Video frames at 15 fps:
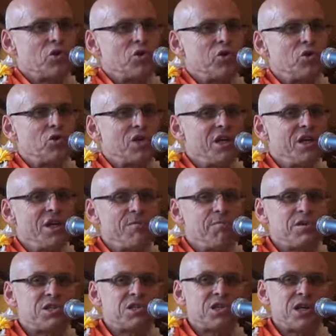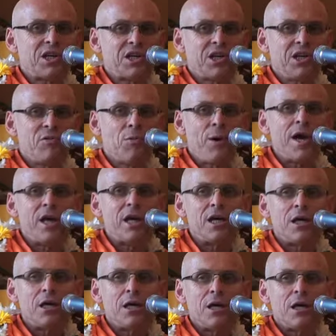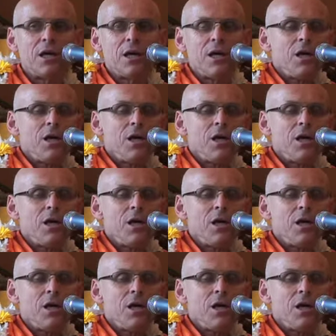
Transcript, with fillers: look in a particular way.